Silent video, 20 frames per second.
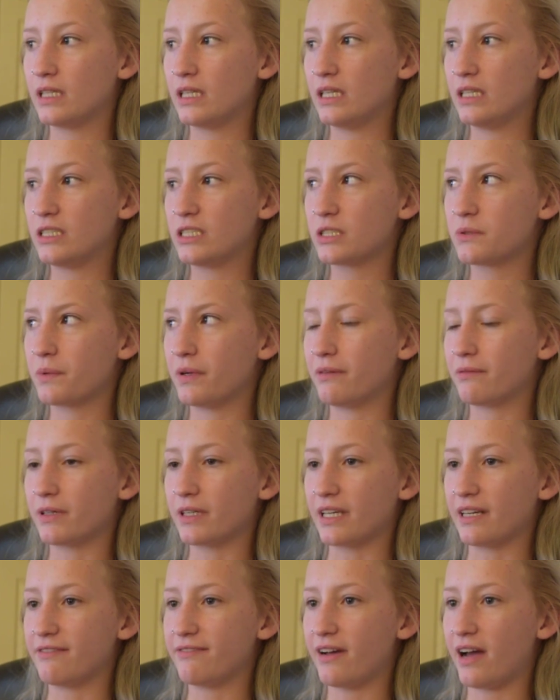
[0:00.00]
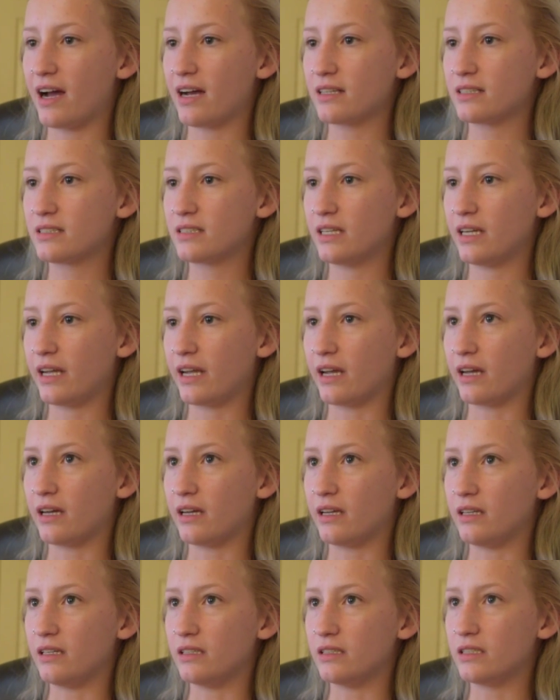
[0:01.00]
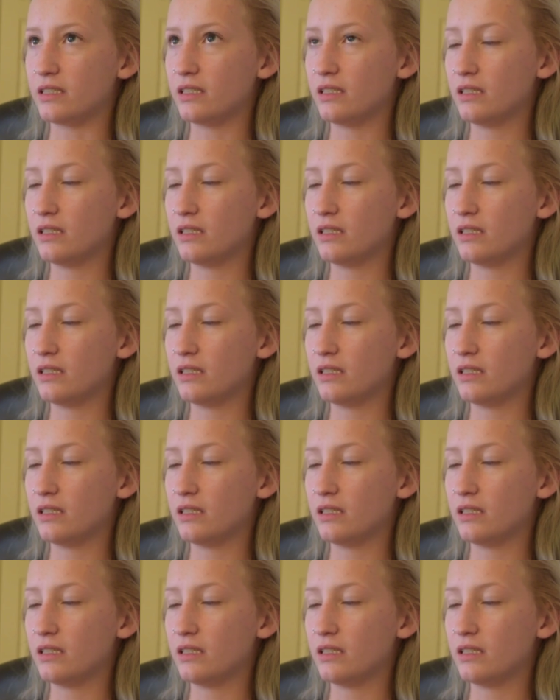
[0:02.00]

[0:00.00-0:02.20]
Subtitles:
It just went really fast, and